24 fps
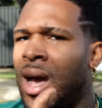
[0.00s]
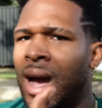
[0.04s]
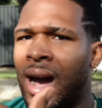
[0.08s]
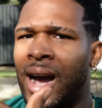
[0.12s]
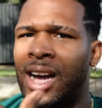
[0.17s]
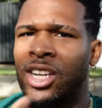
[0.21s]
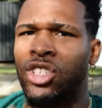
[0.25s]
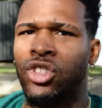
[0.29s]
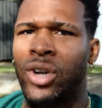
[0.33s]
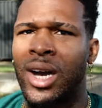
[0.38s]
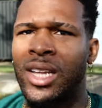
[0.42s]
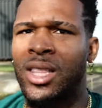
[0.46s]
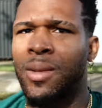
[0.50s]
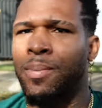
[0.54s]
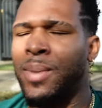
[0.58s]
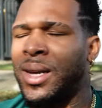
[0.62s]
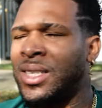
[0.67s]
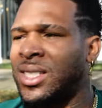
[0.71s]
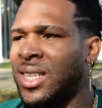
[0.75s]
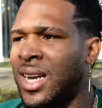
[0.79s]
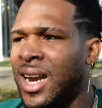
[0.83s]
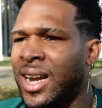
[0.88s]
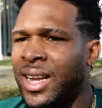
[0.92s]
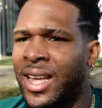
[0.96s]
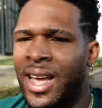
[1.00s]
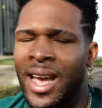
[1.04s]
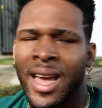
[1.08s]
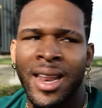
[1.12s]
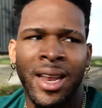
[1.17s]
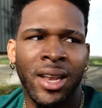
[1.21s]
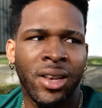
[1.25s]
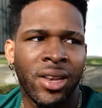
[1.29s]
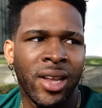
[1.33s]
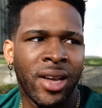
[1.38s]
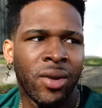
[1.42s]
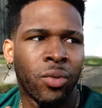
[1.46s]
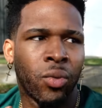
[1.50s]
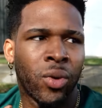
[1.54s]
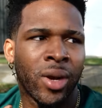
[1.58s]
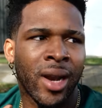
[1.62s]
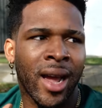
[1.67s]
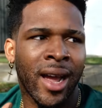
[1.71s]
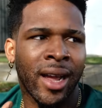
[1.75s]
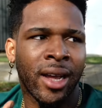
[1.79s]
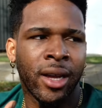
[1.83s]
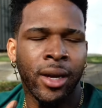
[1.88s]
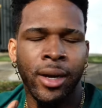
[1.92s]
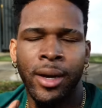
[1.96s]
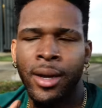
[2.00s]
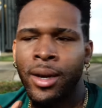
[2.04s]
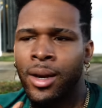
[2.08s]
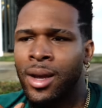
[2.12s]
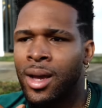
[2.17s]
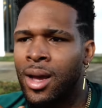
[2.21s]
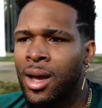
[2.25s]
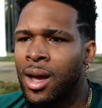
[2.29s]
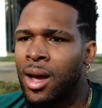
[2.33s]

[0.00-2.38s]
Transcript: I tried the best that I can and did what I could.